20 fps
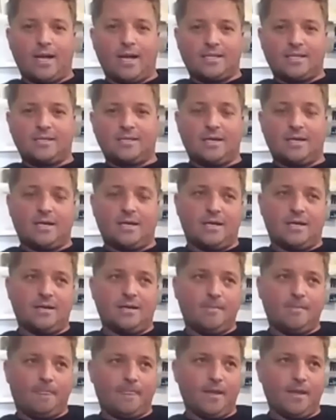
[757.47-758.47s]
And
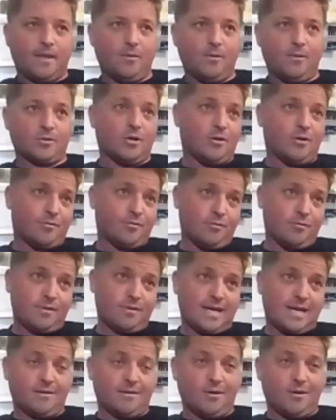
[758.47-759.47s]
it was all through
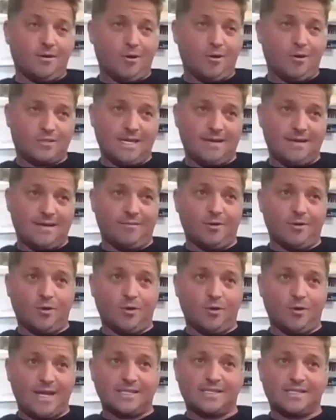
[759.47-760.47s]
that 07,
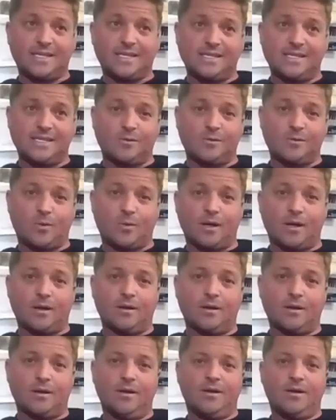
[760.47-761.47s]
08 season
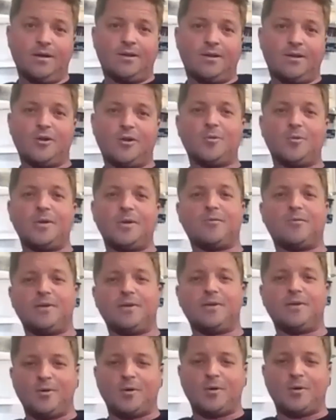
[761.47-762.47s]
where nobody
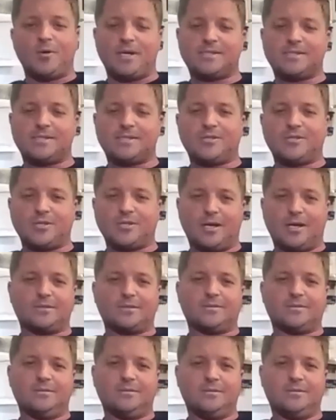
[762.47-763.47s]
really knew what Penske
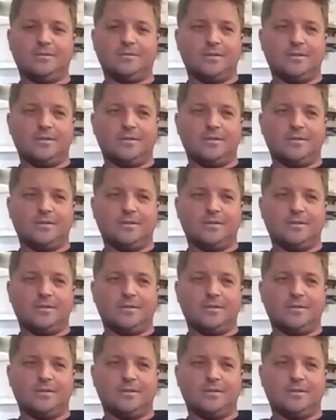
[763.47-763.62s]
Shocks